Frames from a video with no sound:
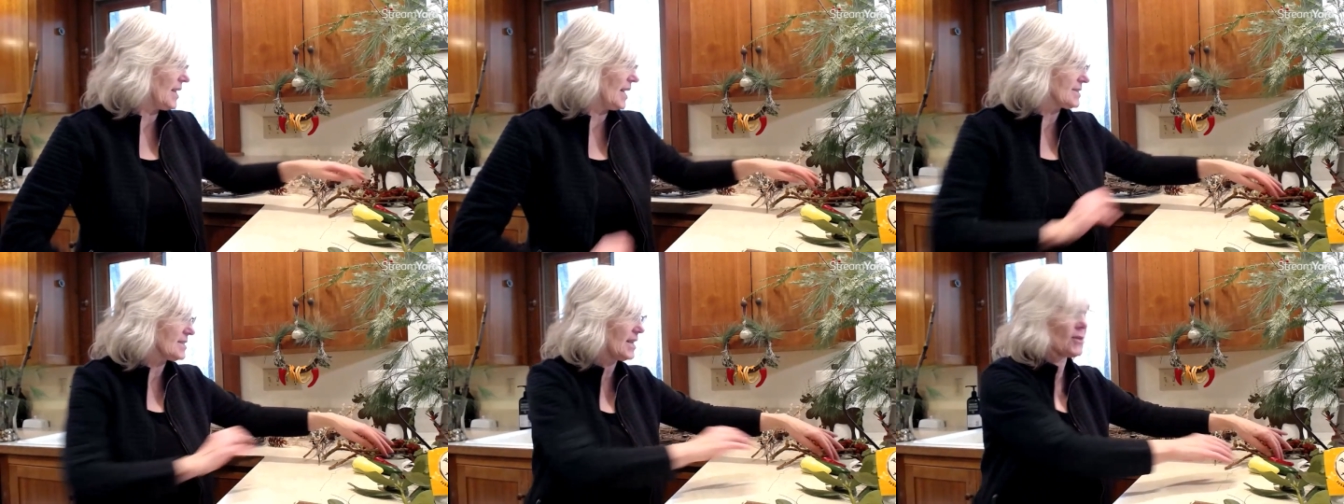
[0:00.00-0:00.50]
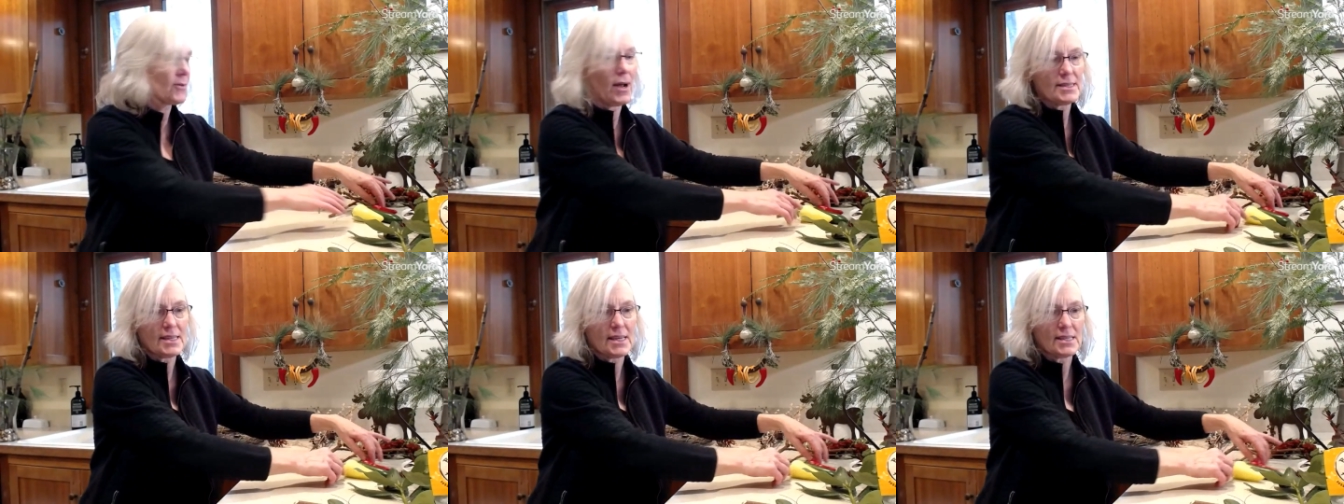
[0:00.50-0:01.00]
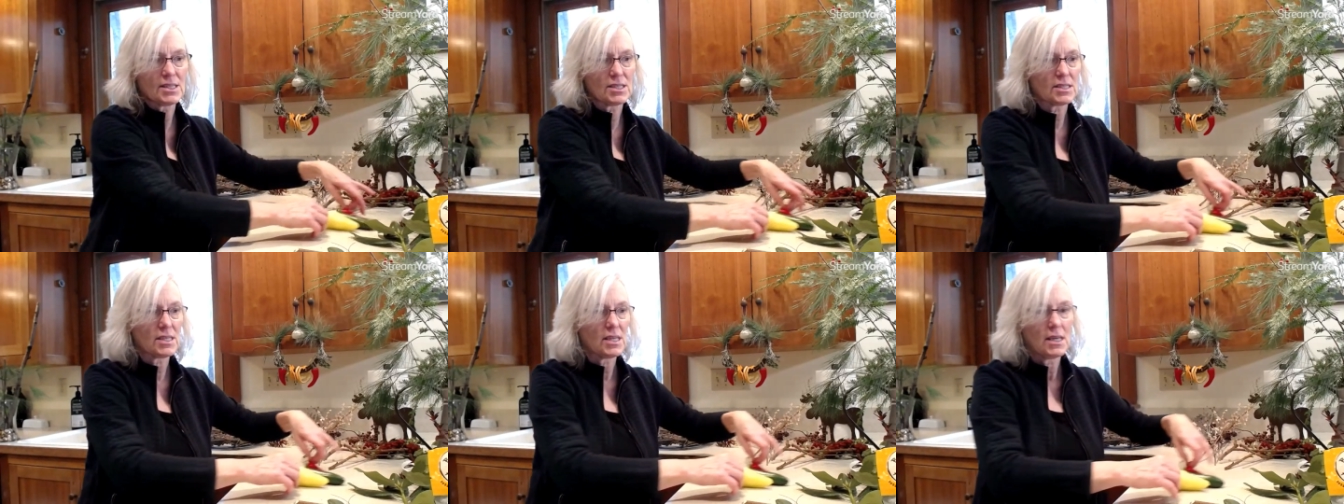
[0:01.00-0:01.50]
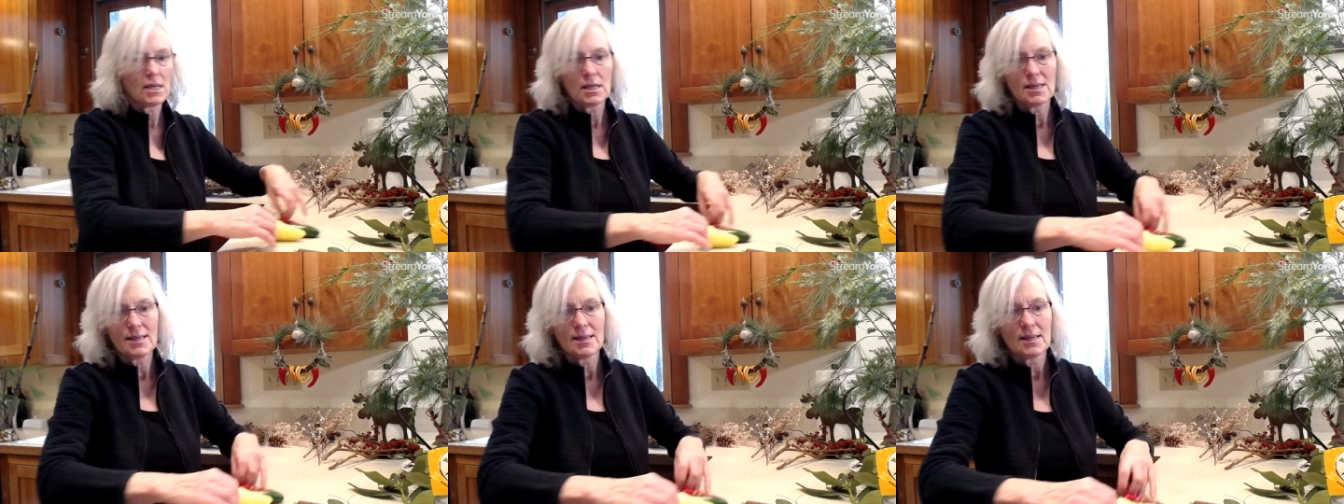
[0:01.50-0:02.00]
that's another idea. Just
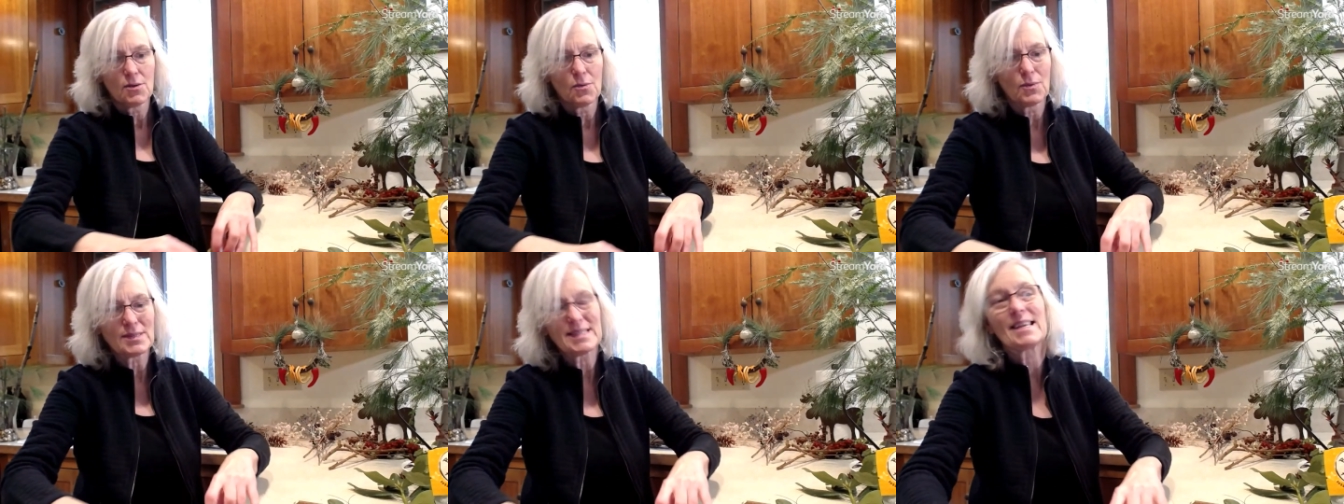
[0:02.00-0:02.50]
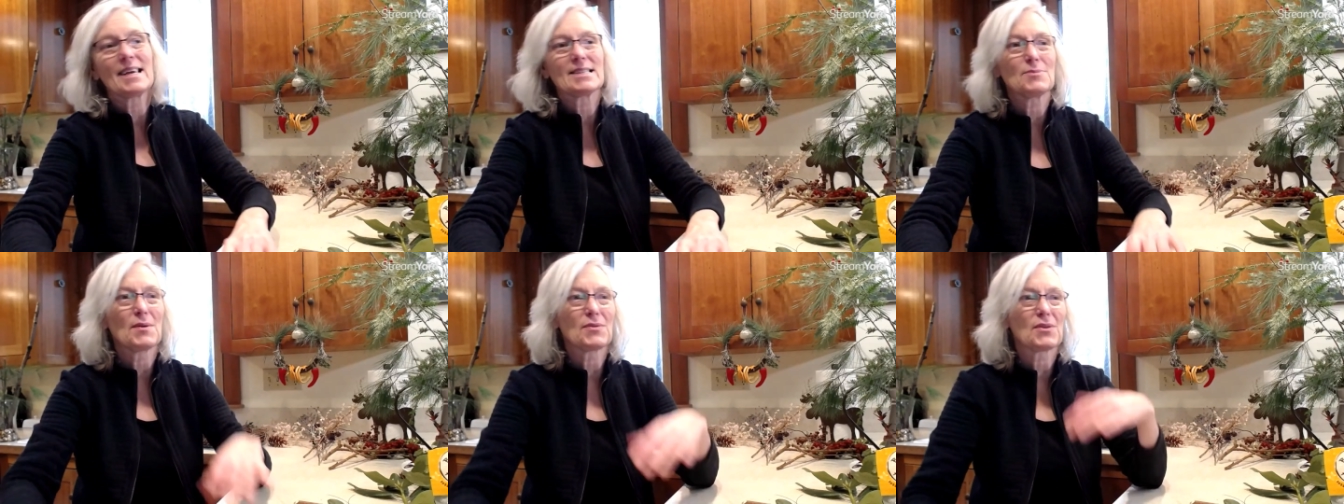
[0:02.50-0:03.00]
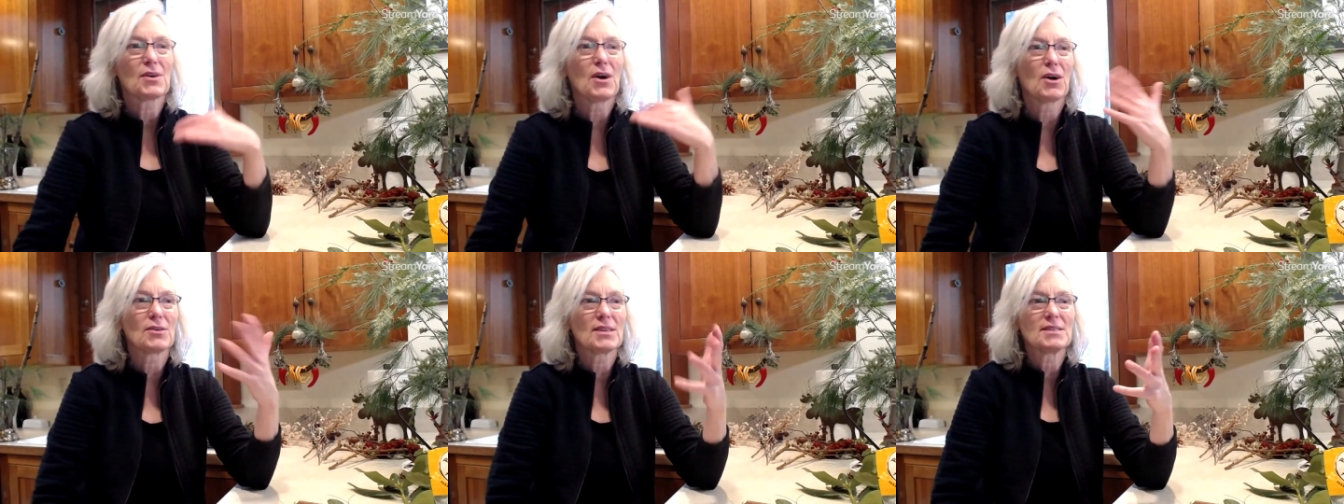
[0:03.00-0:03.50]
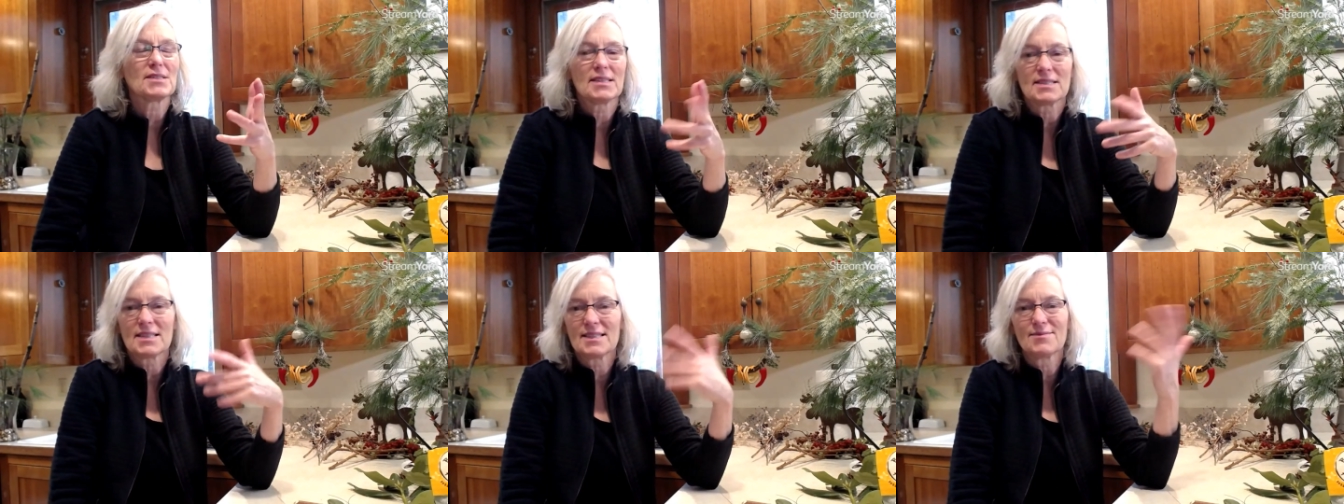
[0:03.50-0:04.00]
what's nice about the garlands
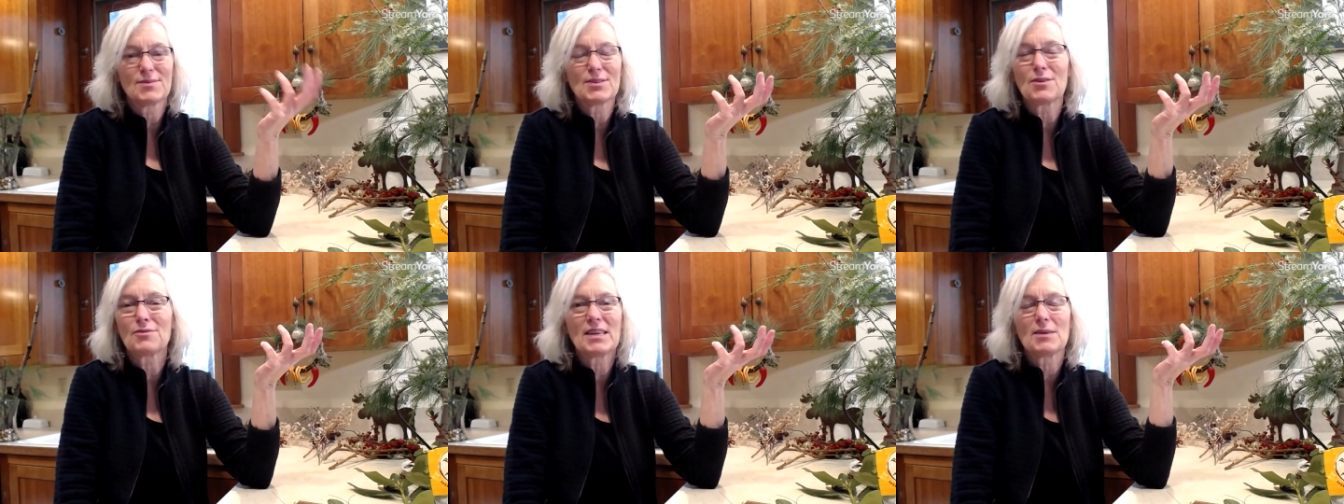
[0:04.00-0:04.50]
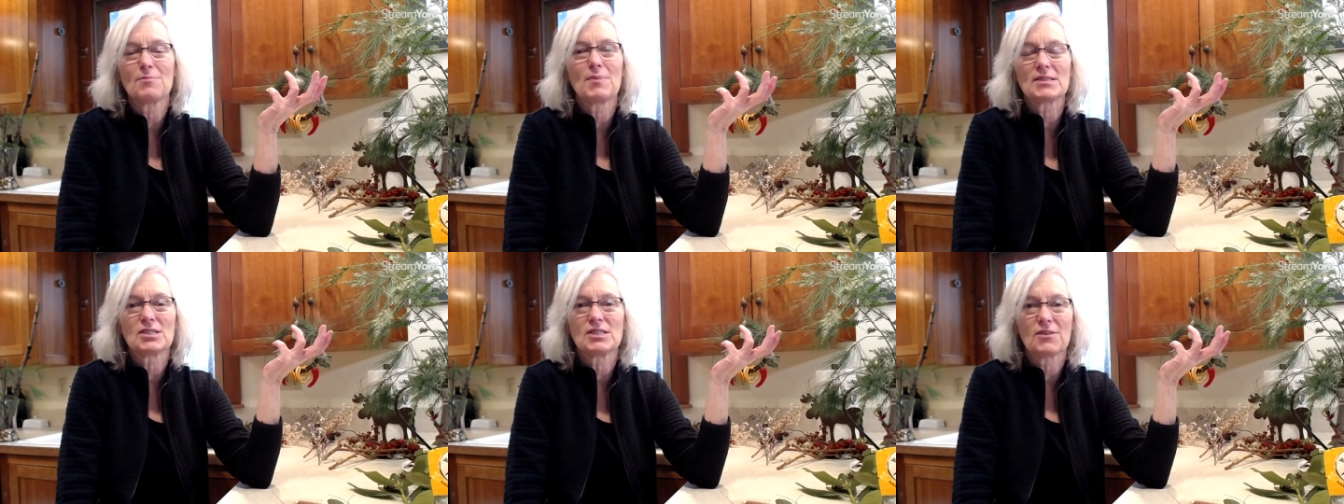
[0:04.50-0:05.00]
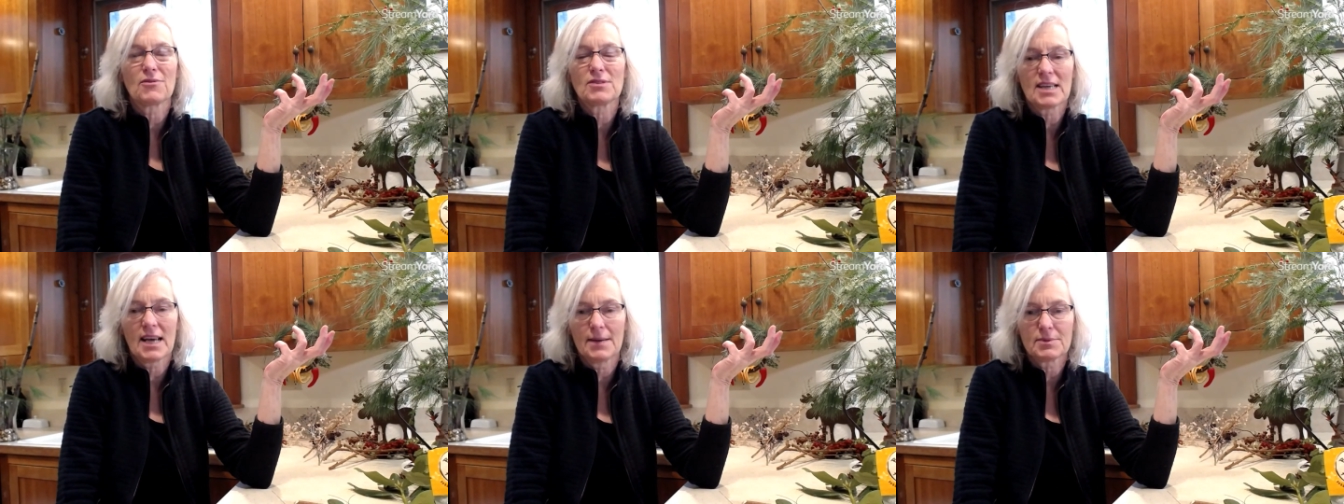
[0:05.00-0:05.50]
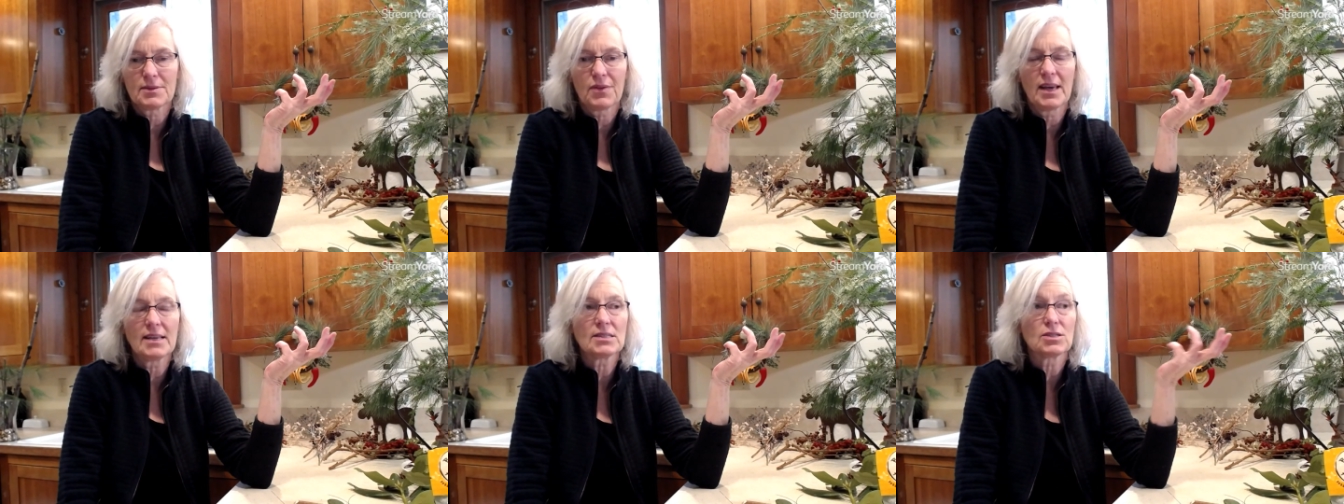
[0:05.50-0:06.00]
is you don't need a bunch of different types of
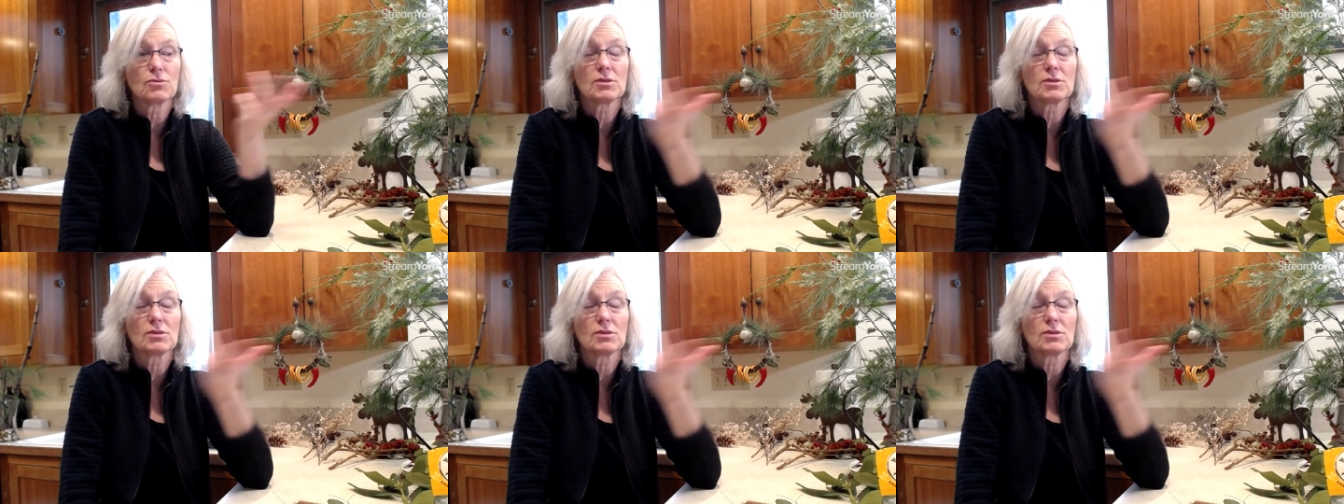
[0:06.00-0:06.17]
things.